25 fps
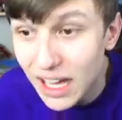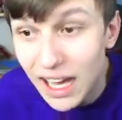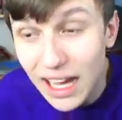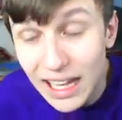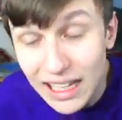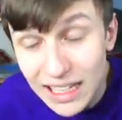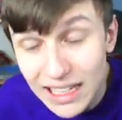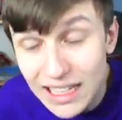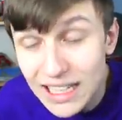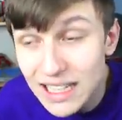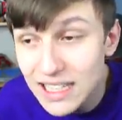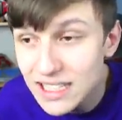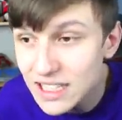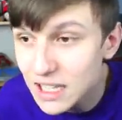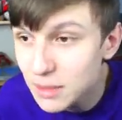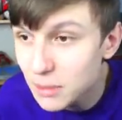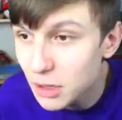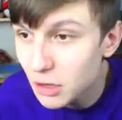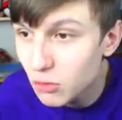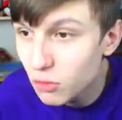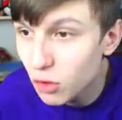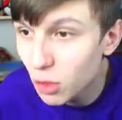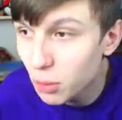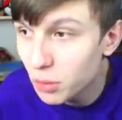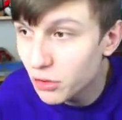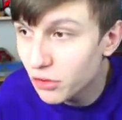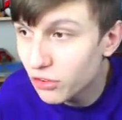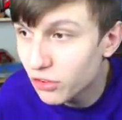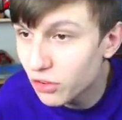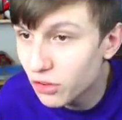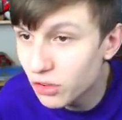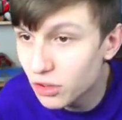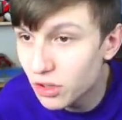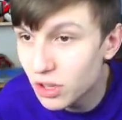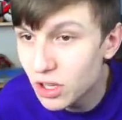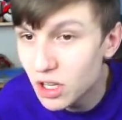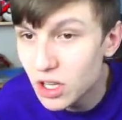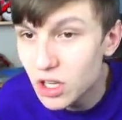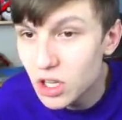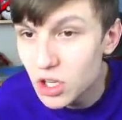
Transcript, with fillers: At least give me a Robertson.